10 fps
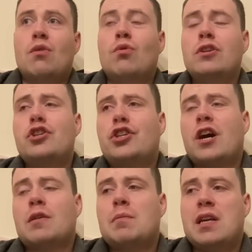Wouldn't
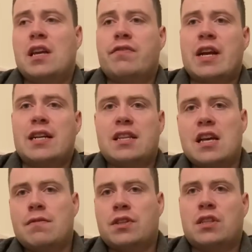shock me if Tank
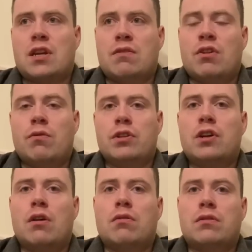Davis and Rowley
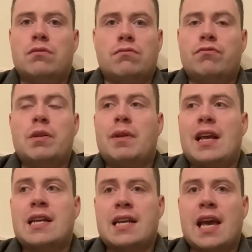go and
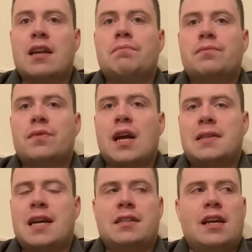replay it again,
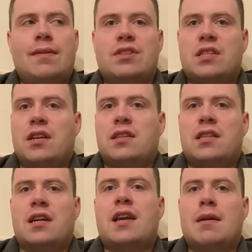and Tank Davis decides to
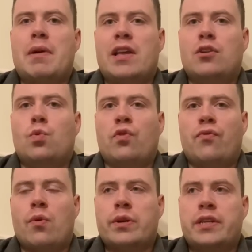start campaigning at
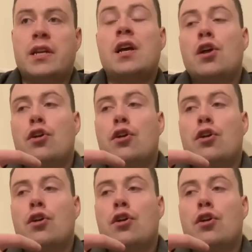140.